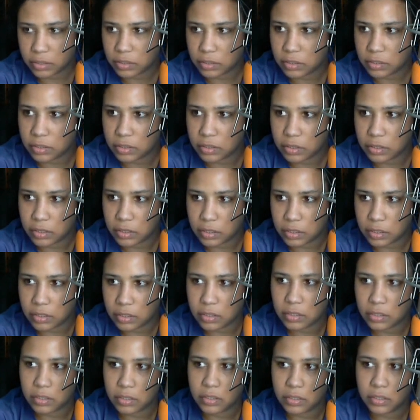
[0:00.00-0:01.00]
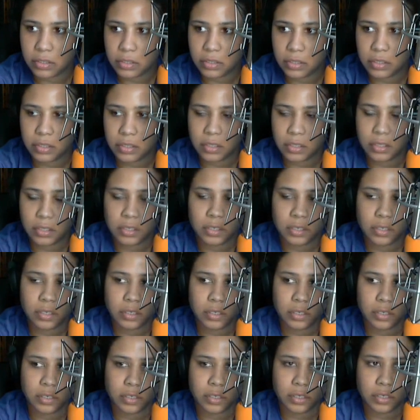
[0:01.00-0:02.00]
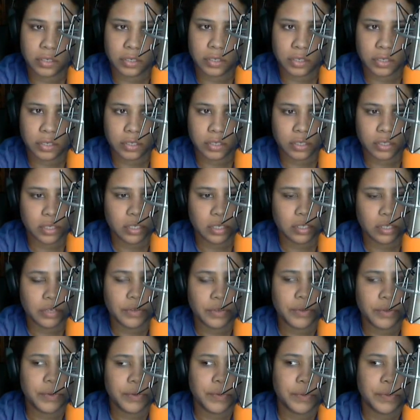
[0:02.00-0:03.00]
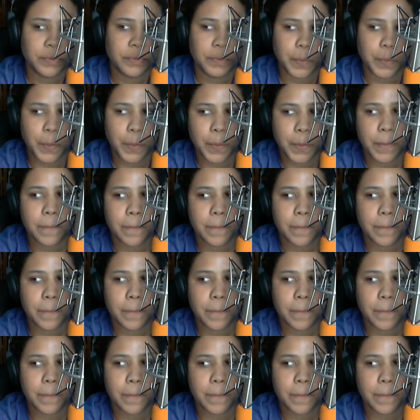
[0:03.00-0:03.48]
(not speaking)